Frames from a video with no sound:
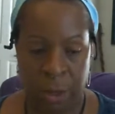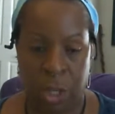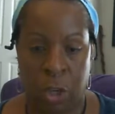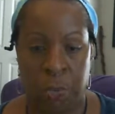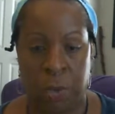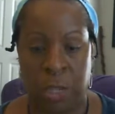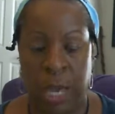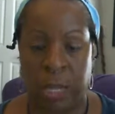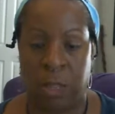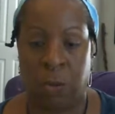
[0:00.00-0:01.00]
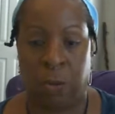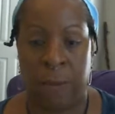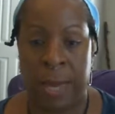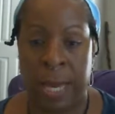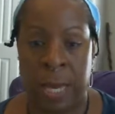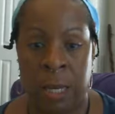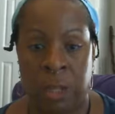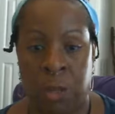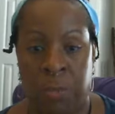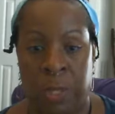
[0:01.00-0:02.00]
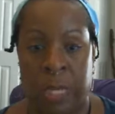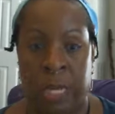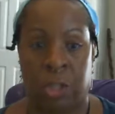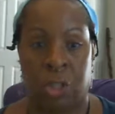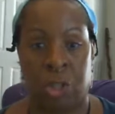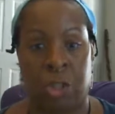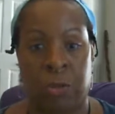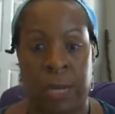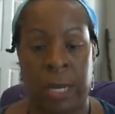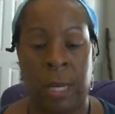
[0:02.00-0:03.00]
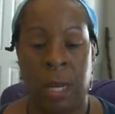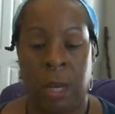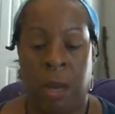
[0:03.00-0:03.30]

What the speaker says: You protect the women, you protect the children.